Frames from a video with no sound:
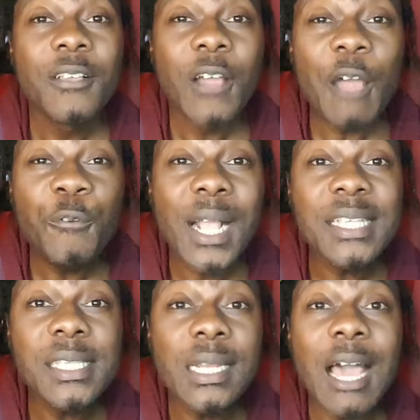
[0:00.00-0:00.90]
Africans
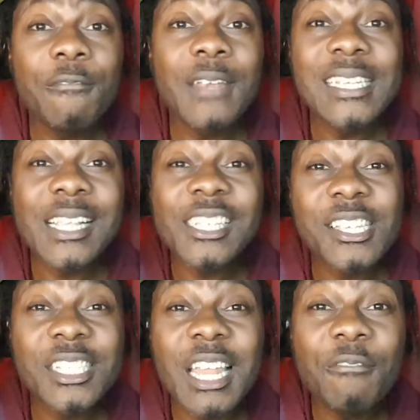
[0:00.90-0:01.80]
still have
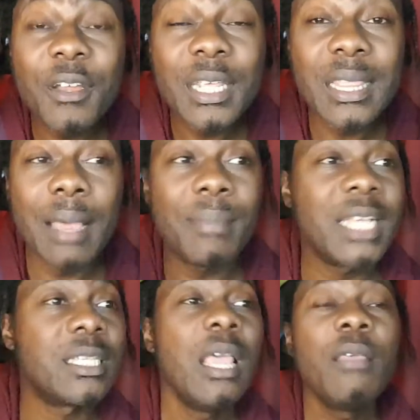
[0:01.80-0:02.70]
slavery in their minds.